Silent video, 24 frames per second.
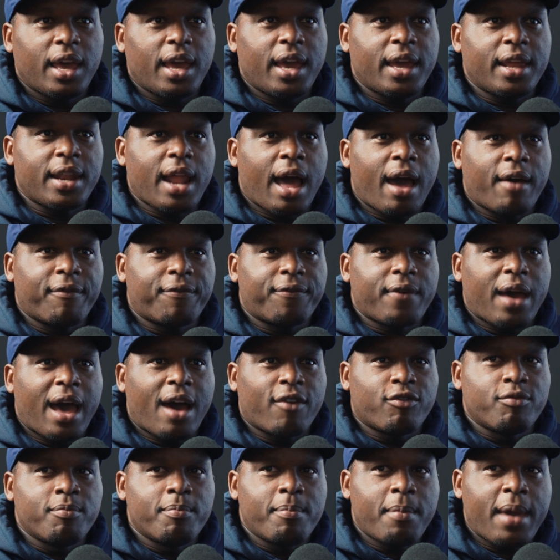And
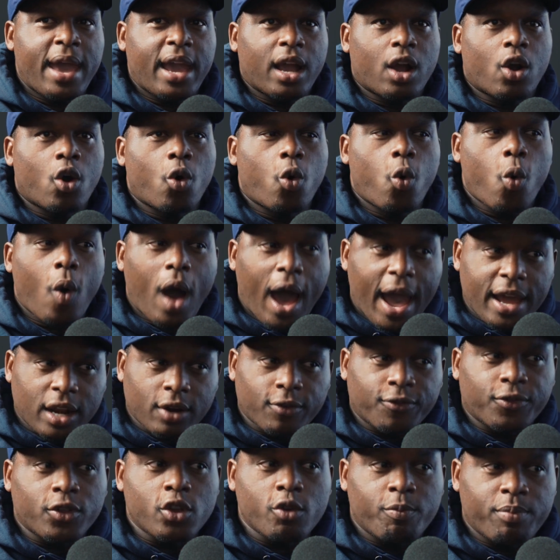I've met quite
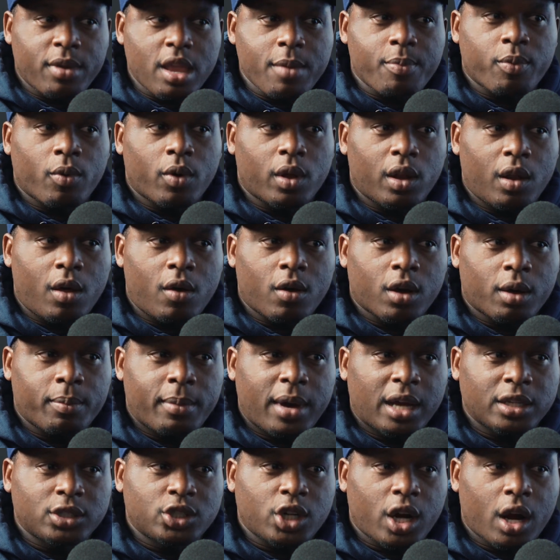a few people along
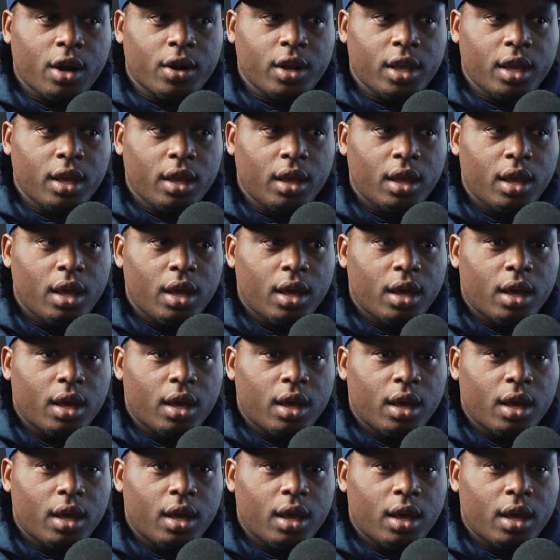my journey,